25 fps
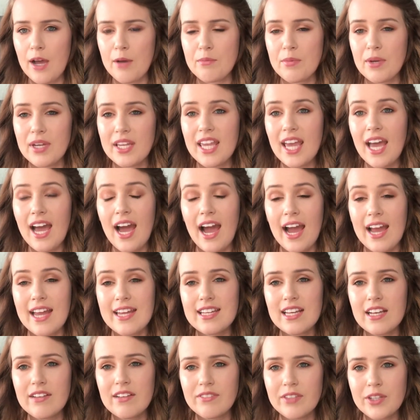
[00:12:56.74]
But yeah, I
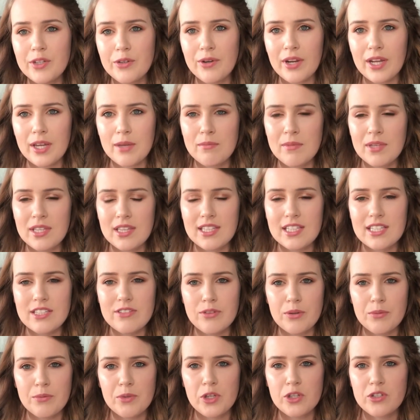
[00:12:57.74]
definitely recommend these
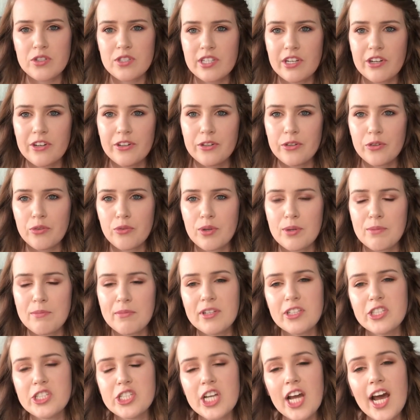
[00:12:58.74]
from your 0 to 3
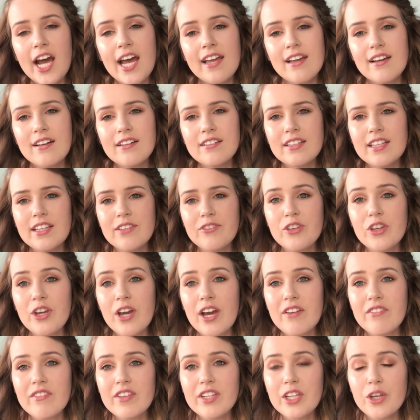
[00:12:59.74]
month child. If you
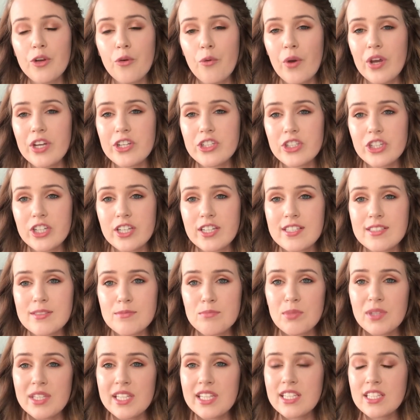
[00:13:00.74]
have any questions,
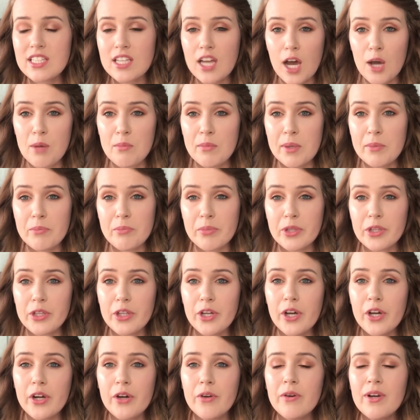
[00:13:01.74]
please comment
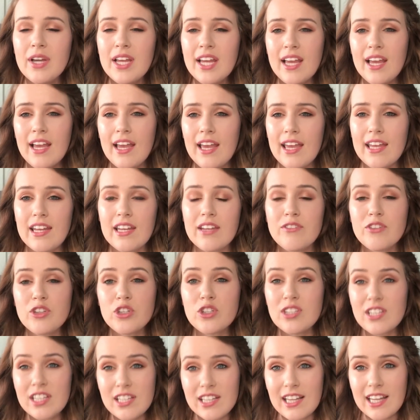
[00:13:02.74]
below. And if you
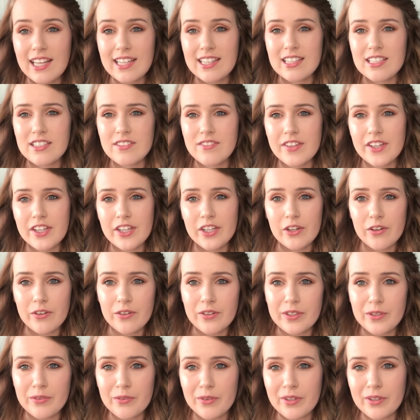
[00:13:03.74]
did like this video and